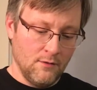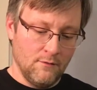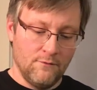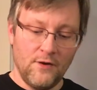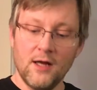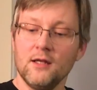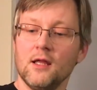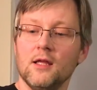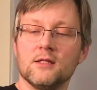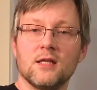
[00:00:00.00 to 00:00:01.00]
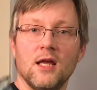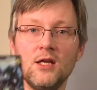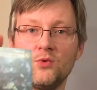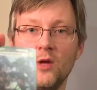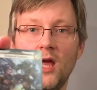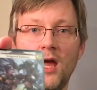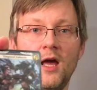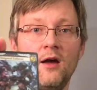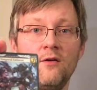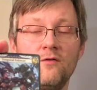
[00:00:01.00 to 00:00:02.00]
Finally, in Sage, we
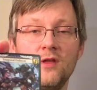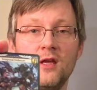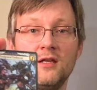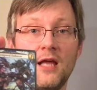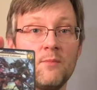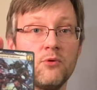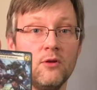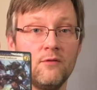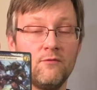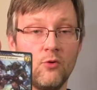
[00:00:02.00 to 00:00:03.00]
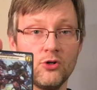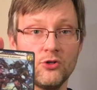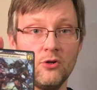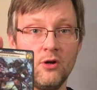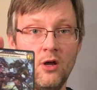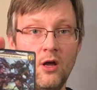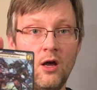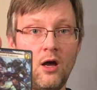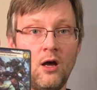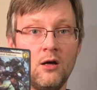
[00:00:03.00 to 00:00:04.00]
have the Temporal Enforcer.
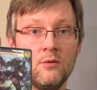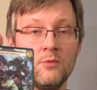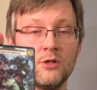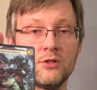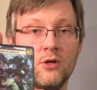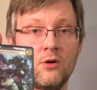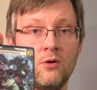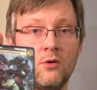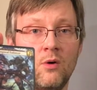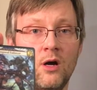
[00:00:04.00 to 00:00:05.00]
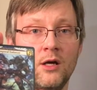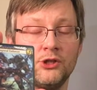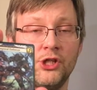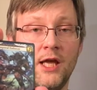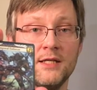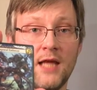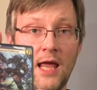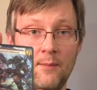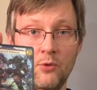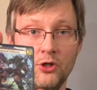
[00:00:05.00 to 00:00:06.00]
She has
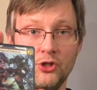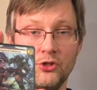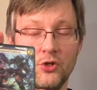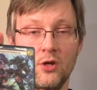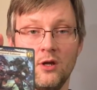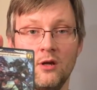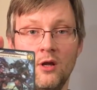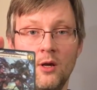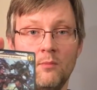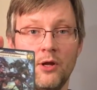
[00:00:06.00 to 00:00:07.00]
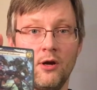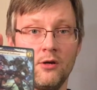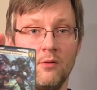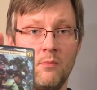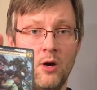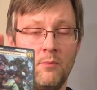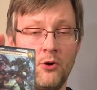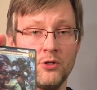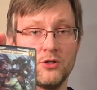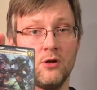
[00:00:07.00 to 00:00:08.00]
Ambush, so you can play her on your
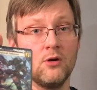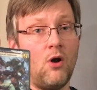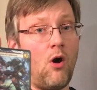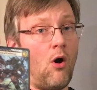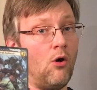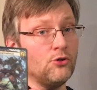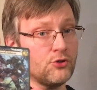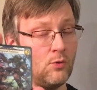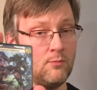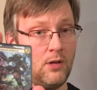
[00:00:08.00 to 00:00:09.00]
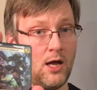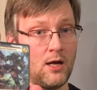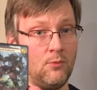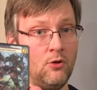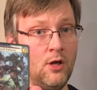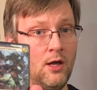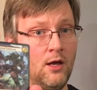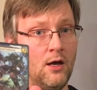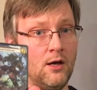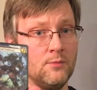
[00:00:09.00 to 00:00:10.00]
opponent's turn. Also unblockable.
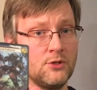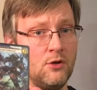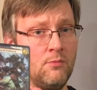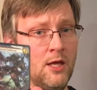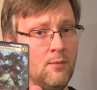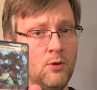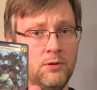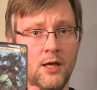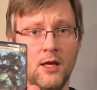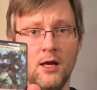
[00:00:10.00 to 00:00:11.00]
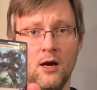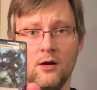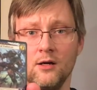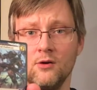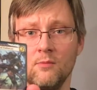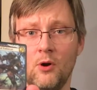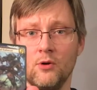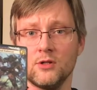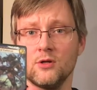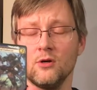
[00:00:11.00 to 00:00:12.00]
So being able to play a card on your
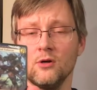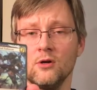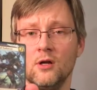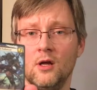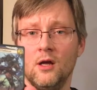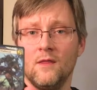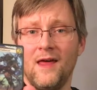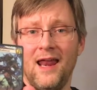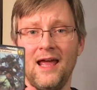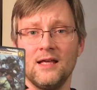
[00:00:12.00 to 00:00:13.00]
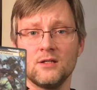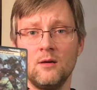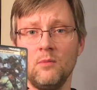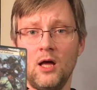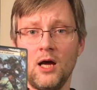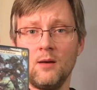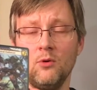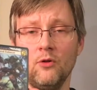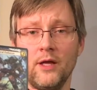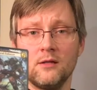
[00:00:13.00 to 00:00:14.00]
opponent's turn that has
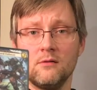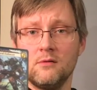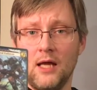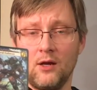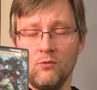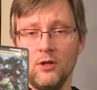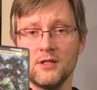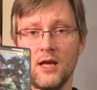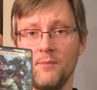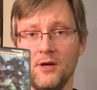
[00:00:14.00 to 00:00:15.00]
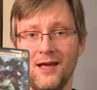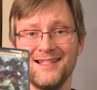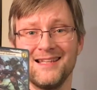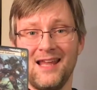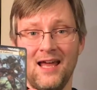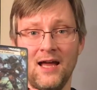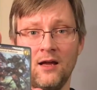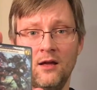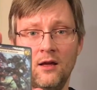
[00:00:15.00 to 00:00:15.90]
unblockable, that can really set up a nice attack